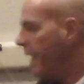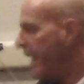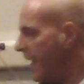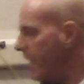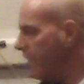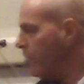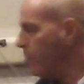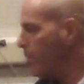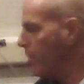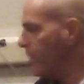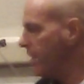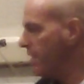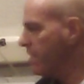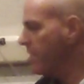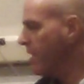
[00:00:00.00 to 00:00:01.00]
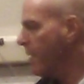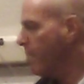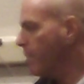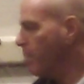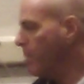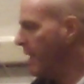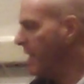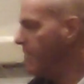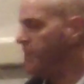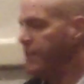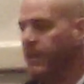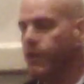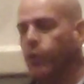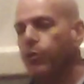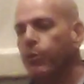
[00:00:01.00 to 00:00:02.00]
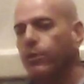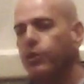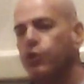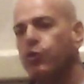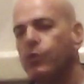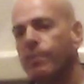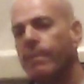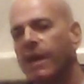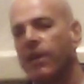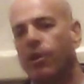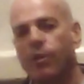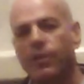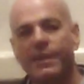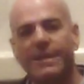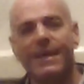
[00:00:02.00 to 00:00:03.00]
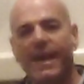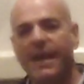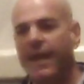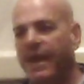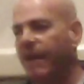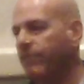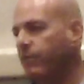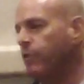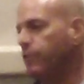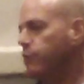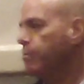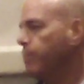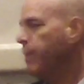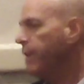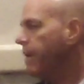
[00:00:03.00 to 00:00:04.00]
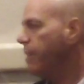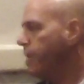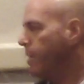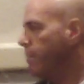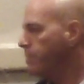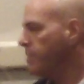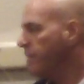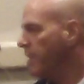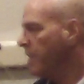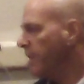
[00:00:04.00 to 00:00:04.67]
And you're burning the top of the plants, and they go through and trim out all the dead after the spring comes,